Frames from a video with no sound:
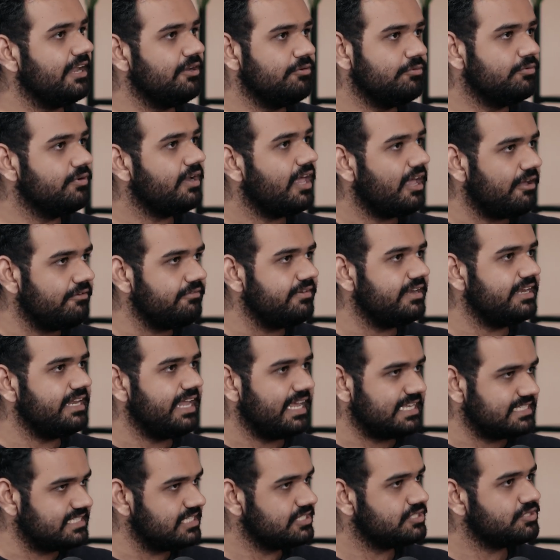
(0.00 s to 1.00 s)
don't have
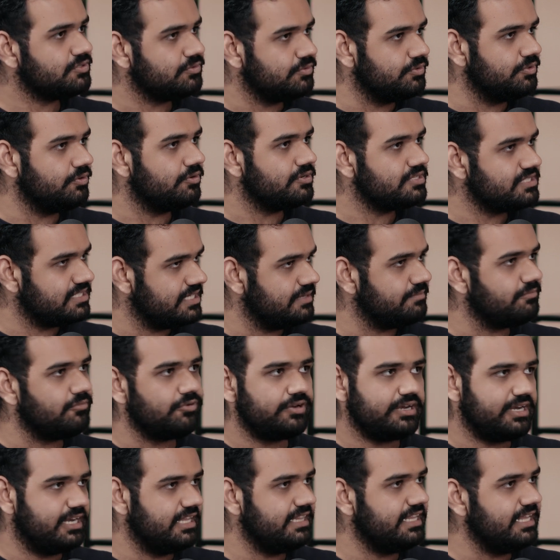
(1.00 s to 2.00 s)
any access to your SIM
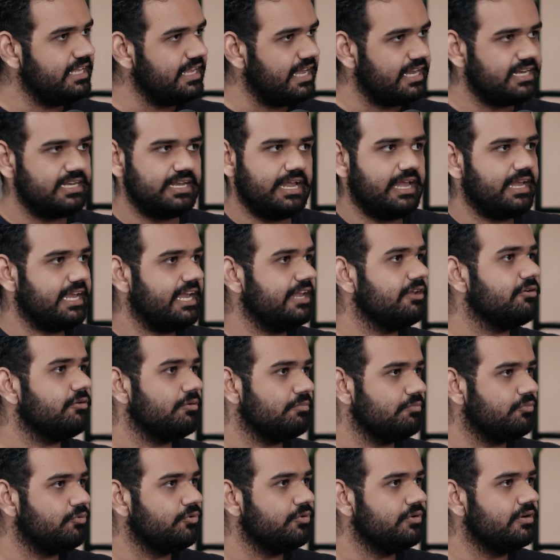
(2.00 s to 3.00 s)
or anything, and I can
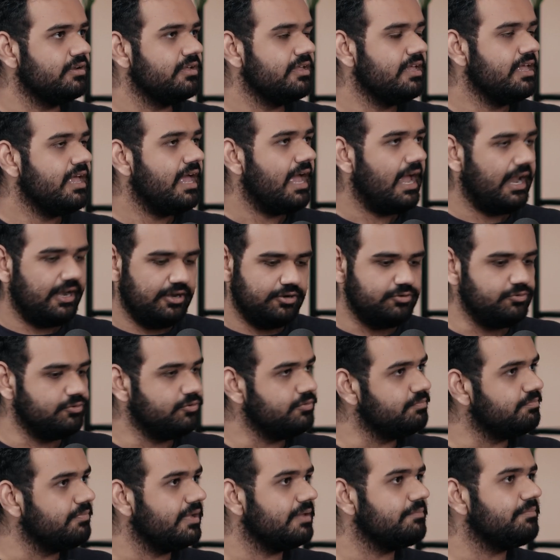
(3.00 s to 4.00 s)
onboard and
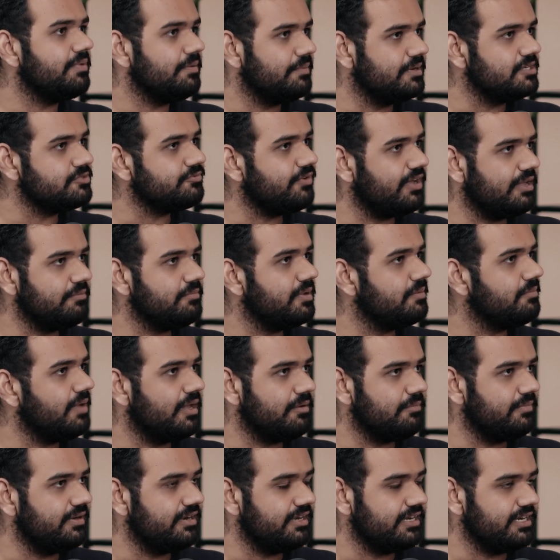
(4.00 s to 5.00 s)
do my payments via my
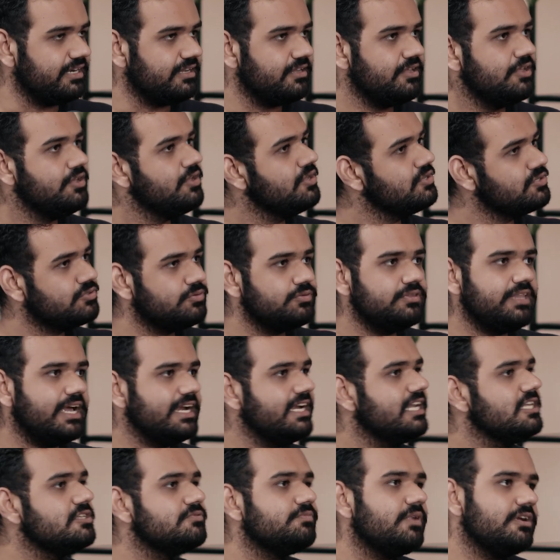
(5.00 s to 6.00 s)
biometric. So
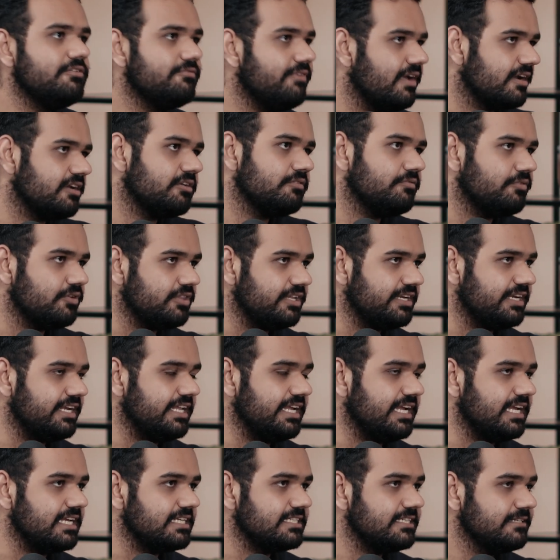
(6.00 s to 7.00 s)
that is one factor of
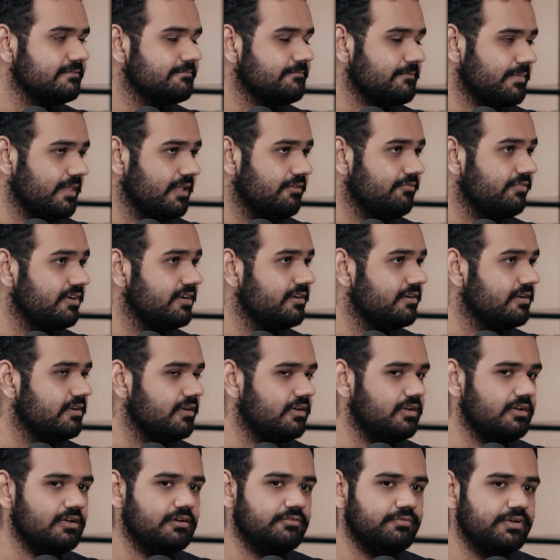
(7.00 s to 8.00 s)
authentication,
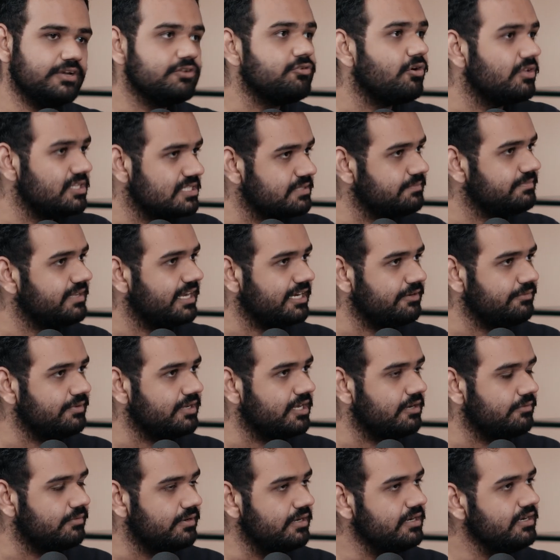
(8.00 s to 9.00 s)
one concept that we
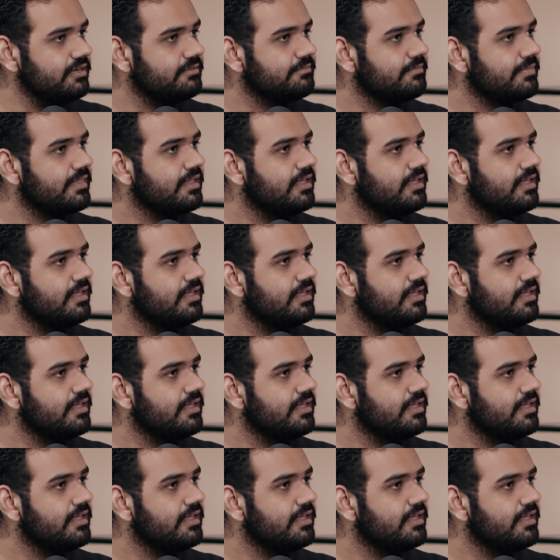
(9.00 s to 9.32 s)
covered.